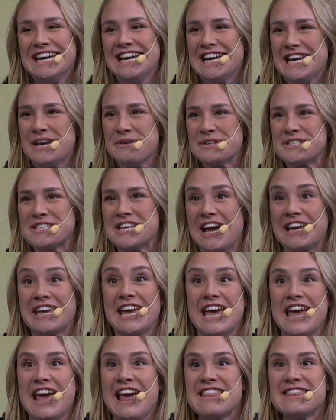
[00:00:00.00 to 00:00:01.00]
He was like,
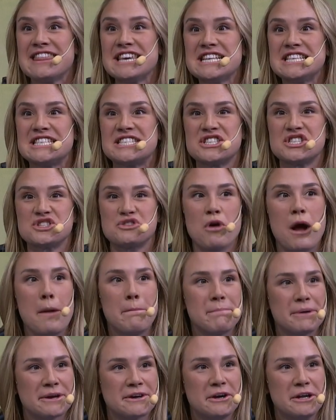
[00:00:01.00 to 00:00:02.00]
this
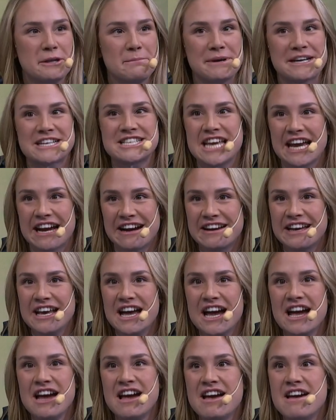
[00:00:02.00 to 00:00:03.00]
tropical
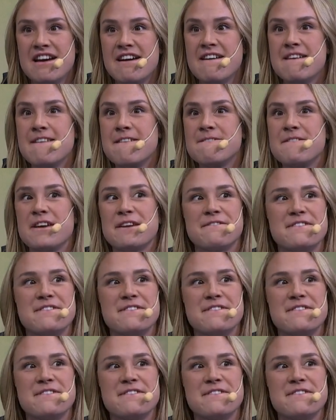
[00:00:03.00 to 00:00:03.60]
bacteria they've